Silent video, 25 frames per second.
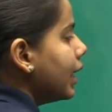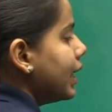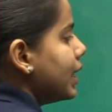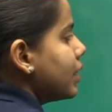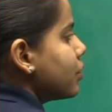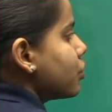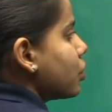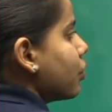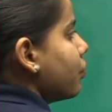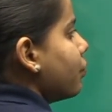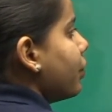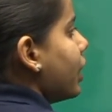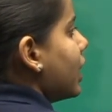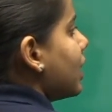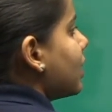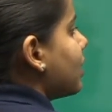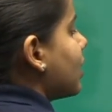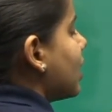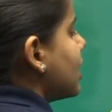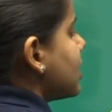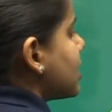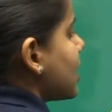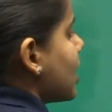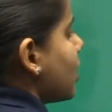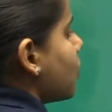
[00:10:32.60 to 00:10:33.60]
So
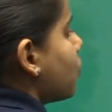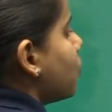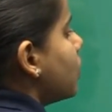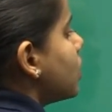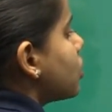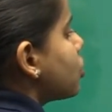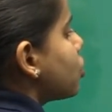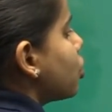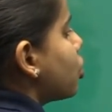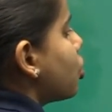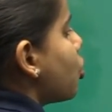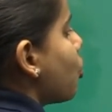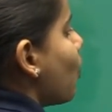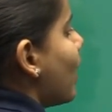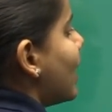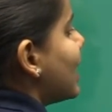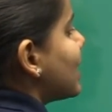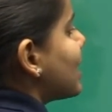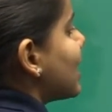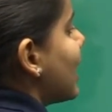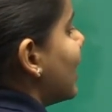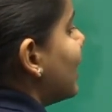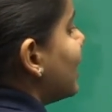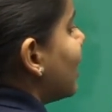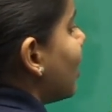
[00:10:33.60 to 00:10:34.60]
width is equals to
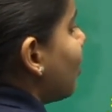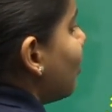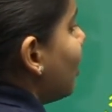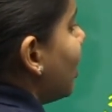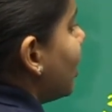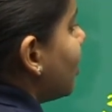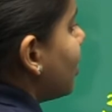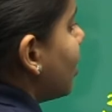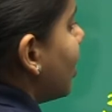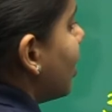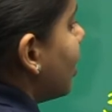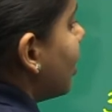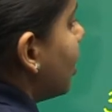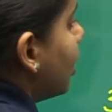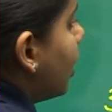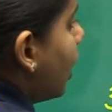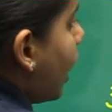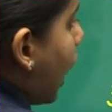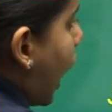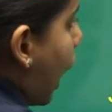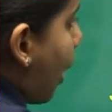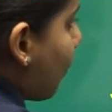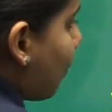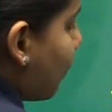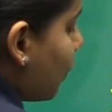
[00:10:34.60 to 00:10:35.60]
12 centimeter.
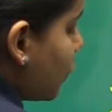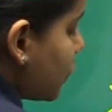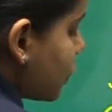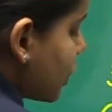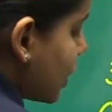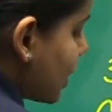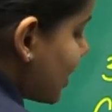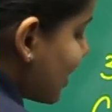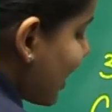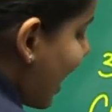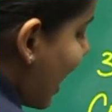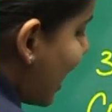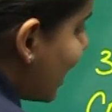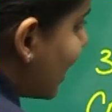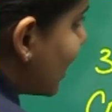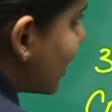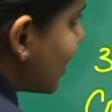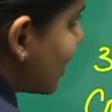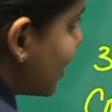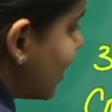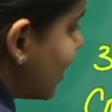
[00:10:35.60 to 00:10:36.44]
Opposite side is